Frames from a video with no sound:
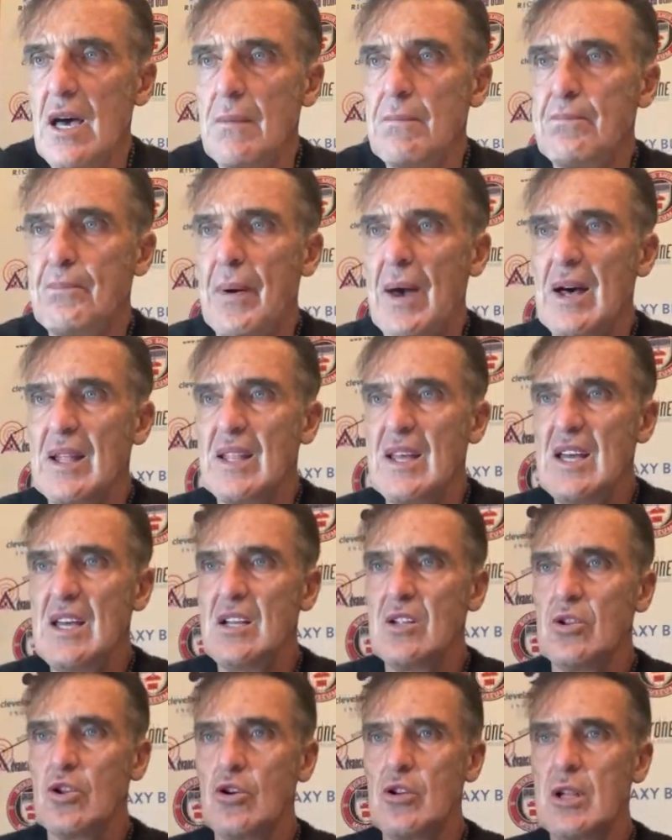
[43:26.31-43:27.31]
Bernie,
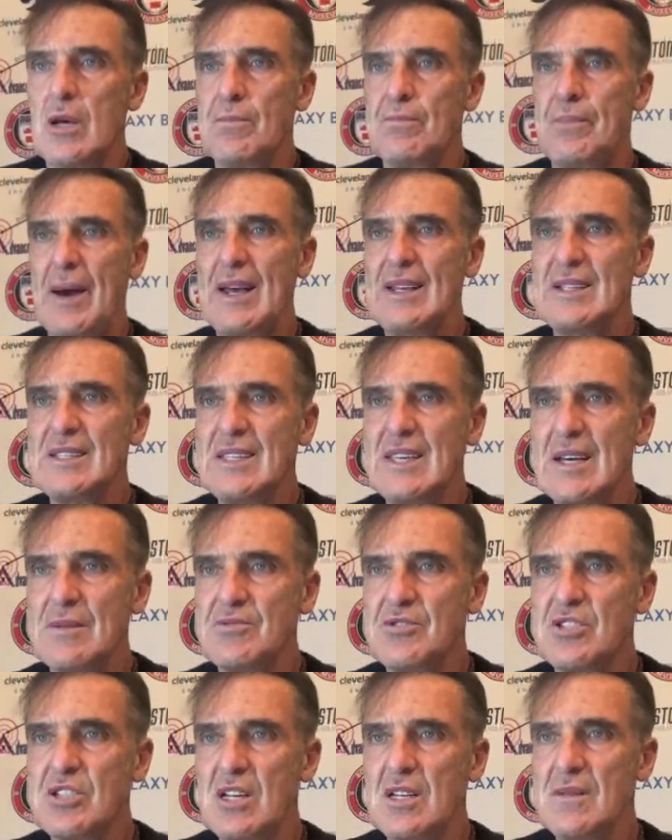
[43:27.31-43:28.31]
looking at Ben
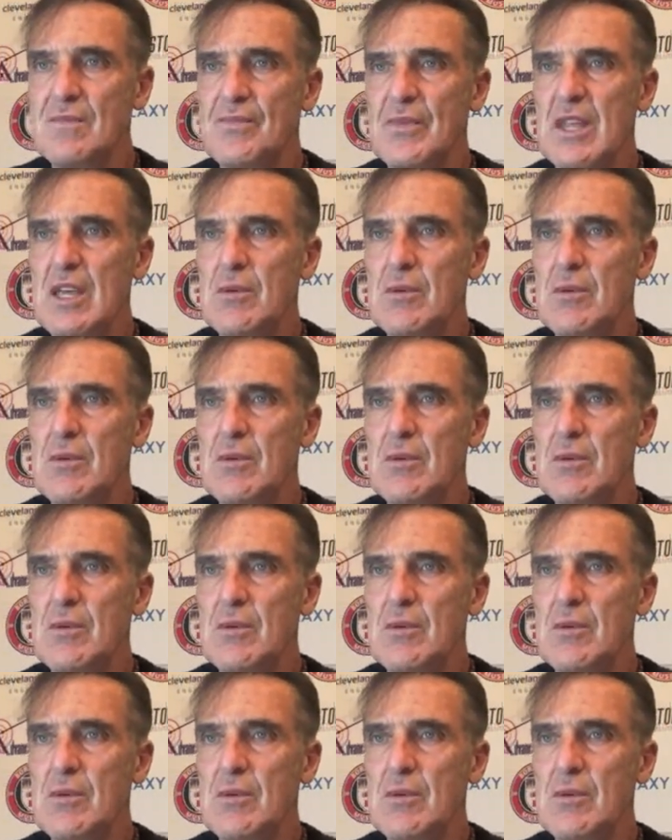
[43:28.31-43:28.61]
Gibson,